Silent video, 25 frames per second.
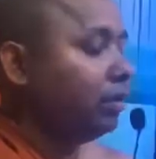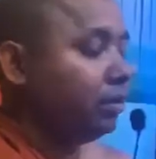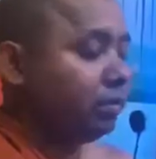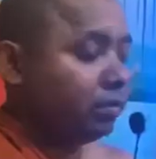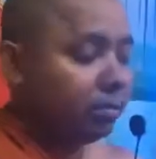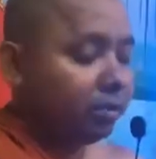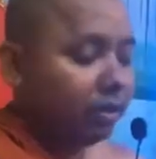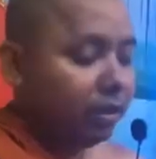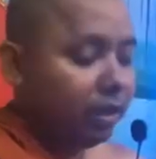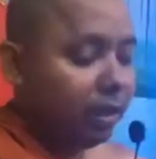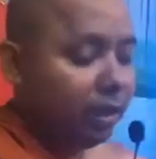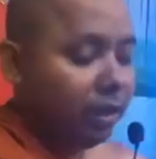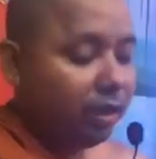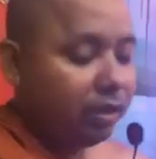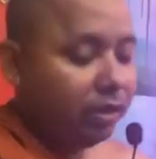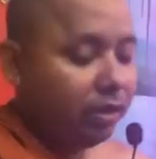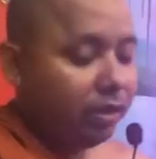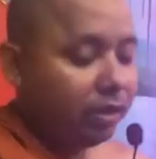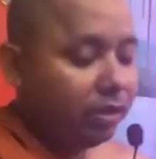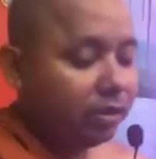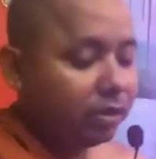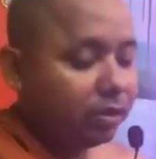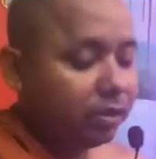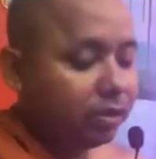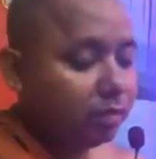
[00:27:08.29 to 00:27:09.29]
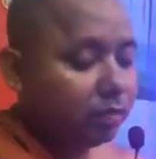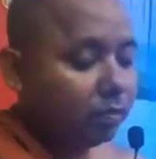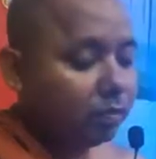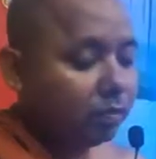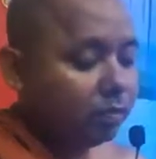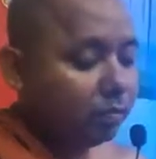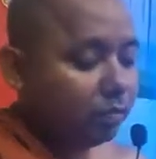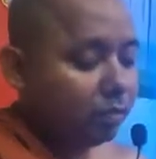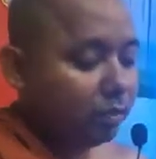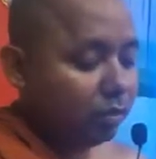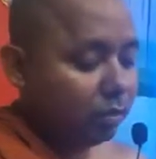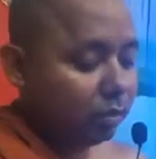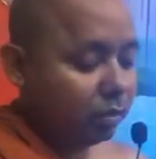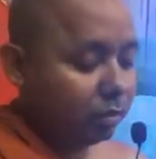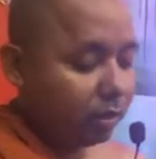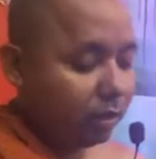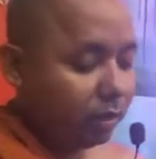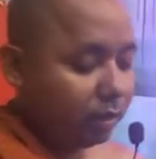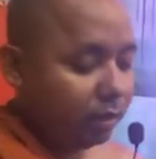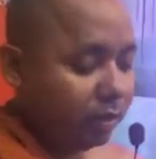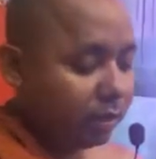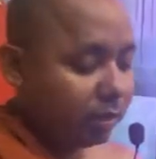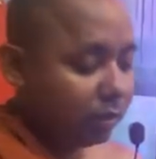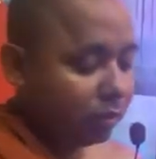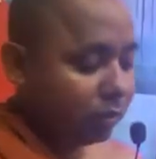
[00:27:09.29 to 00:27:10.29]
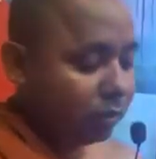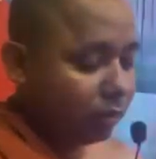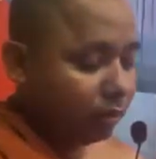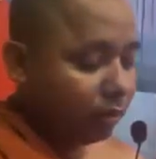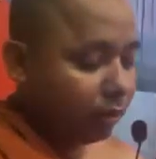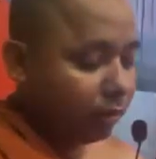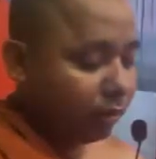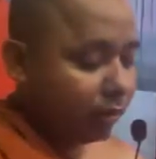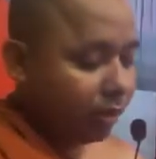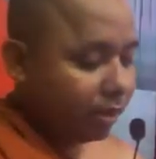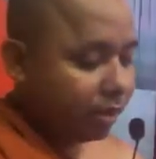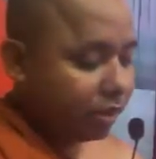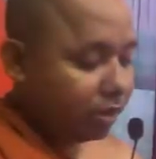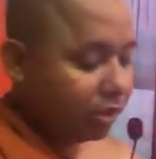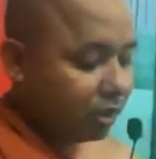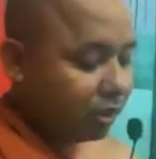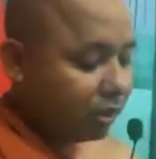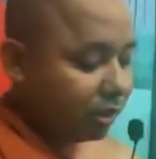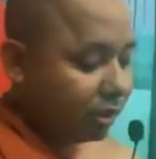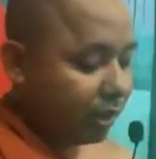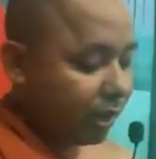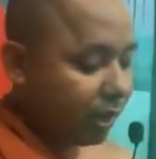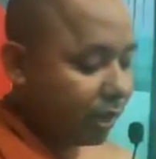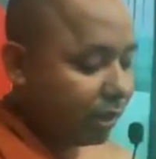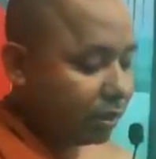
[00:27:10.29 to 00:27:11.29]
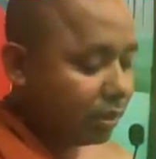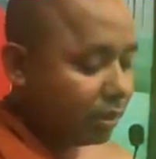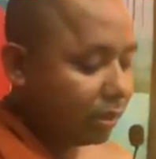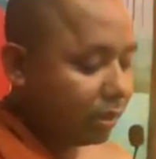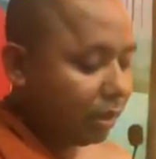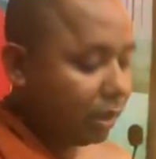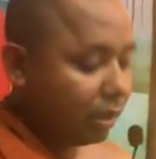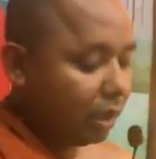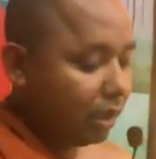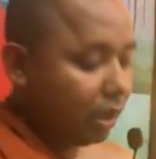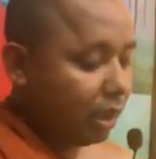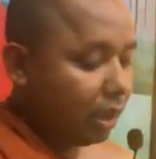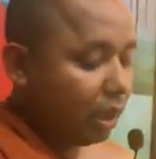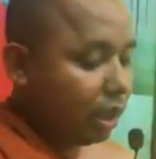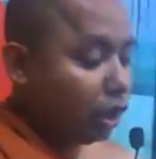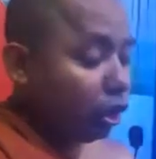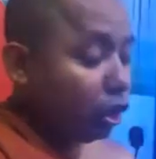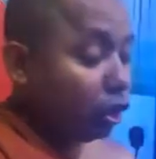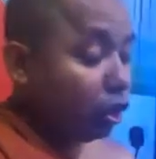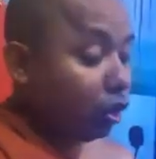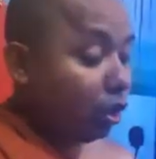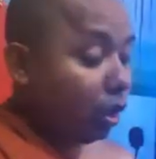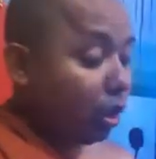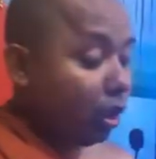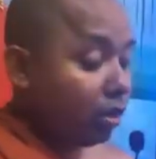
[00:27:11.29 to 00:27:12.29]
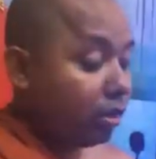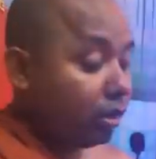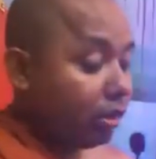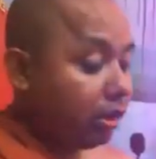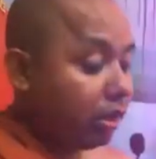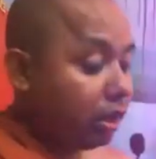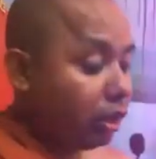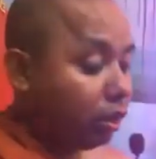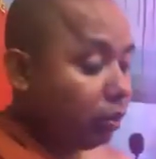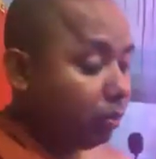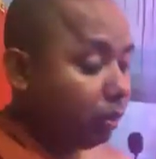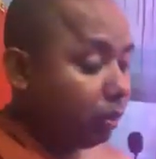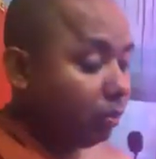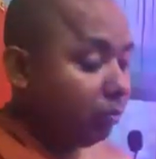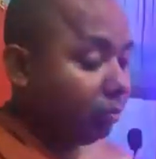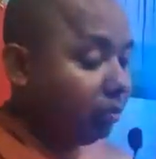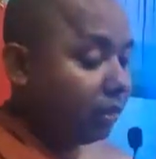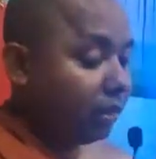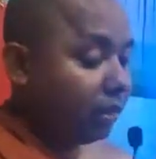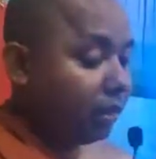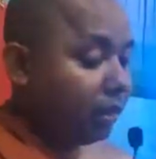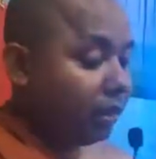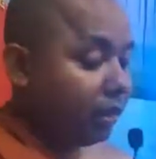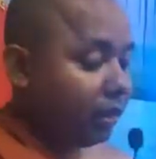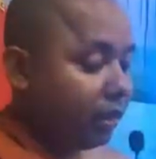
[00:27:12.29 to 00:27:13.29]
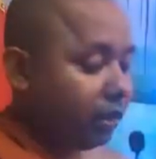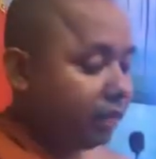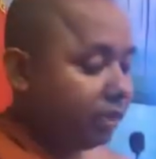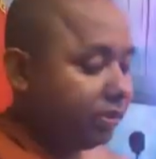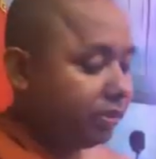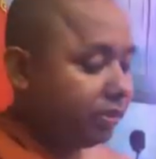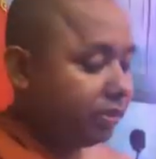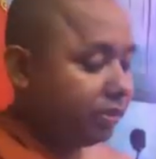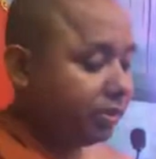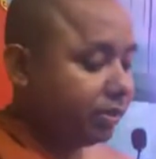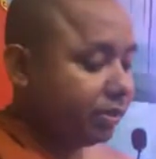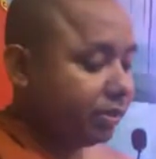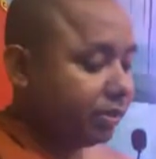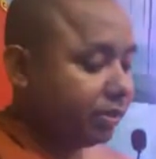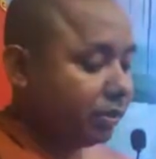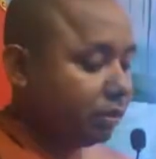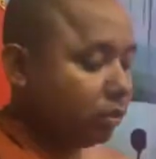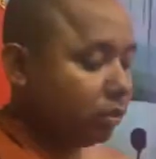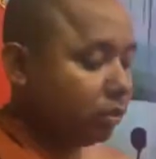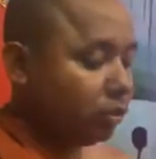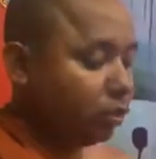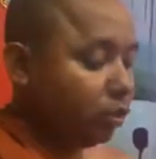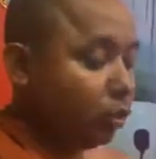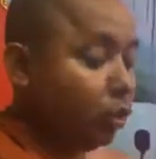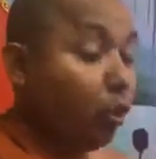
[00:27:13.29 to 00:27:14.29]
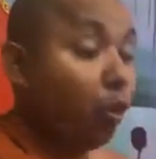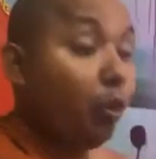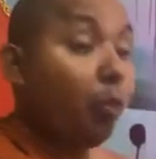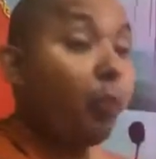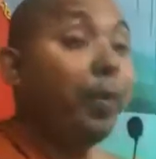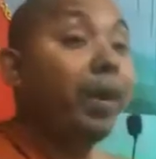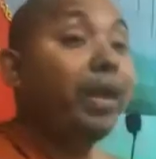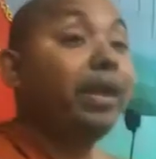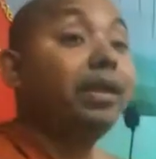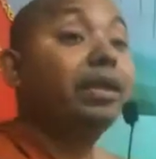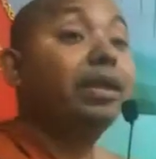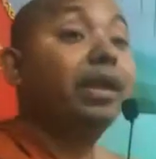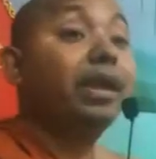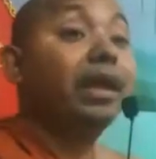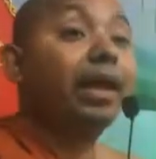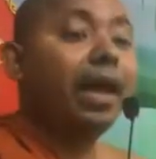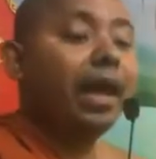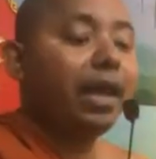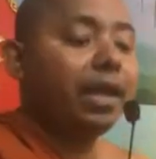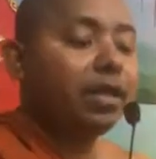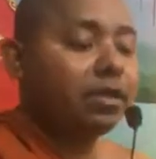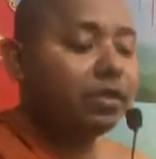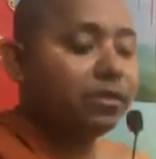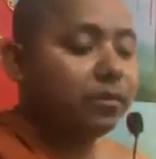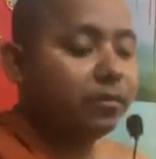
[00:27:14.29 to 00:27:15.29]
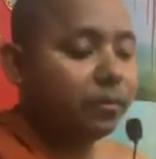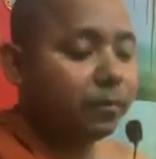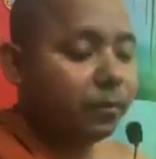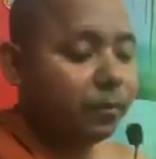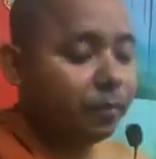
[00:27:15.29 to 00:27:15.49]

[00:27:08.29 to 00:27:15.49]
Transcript: So in this book, in the Sutta mentioned that non-human beings open the gate.